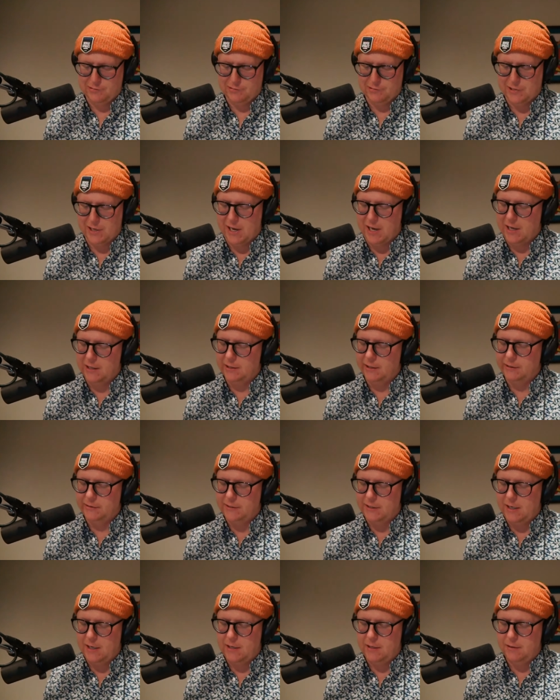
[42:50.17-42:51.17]
Uh,
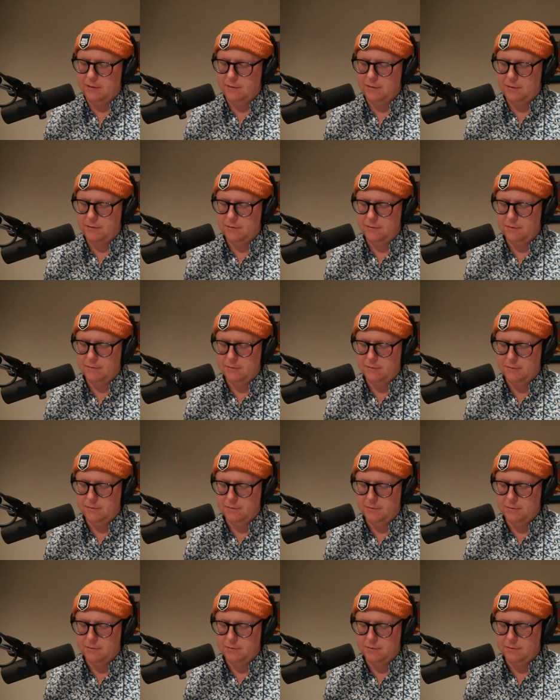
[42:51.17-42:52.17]
LinkedIn
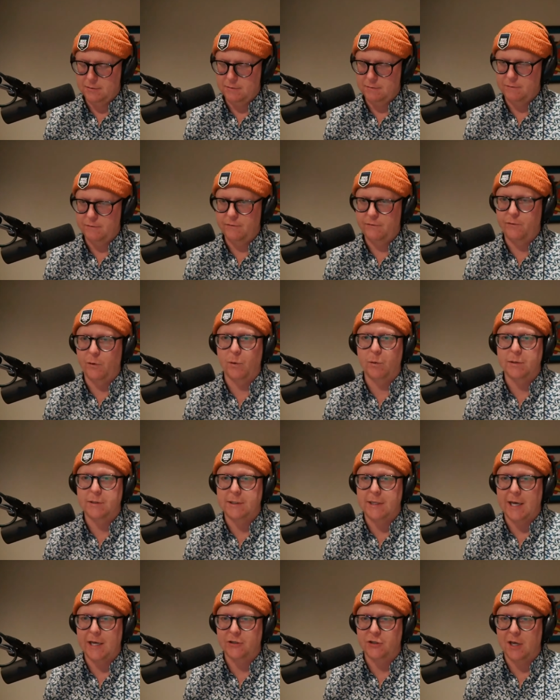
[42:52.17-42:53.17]
forward
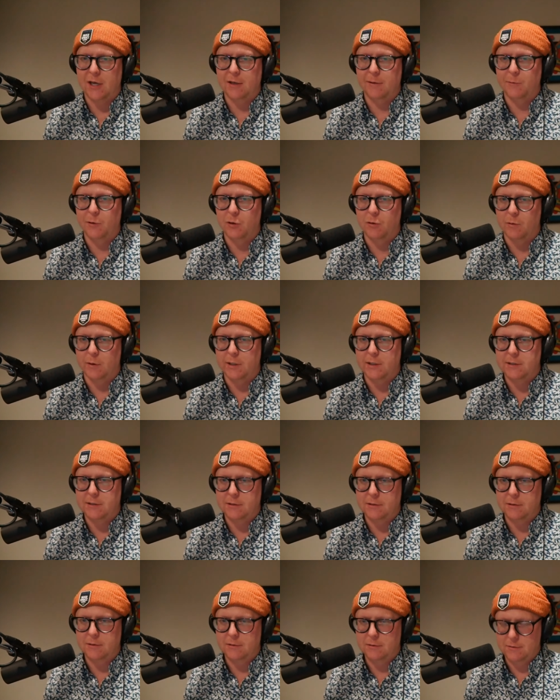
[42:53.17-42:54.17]
slash Caleb
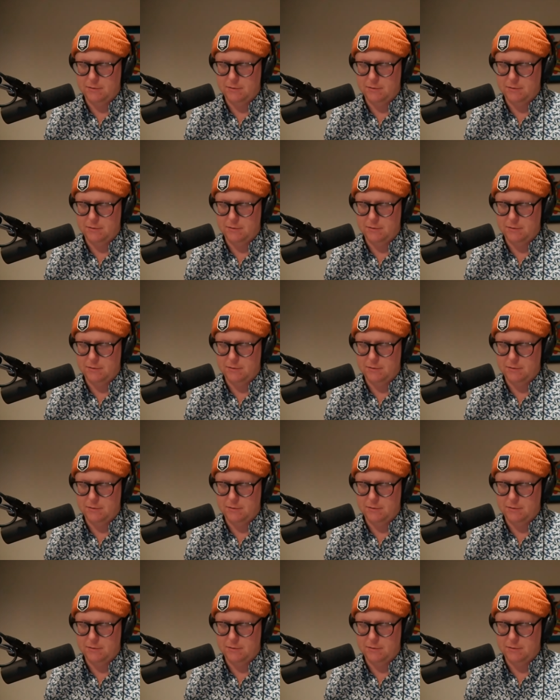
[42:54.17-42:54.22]
Newquist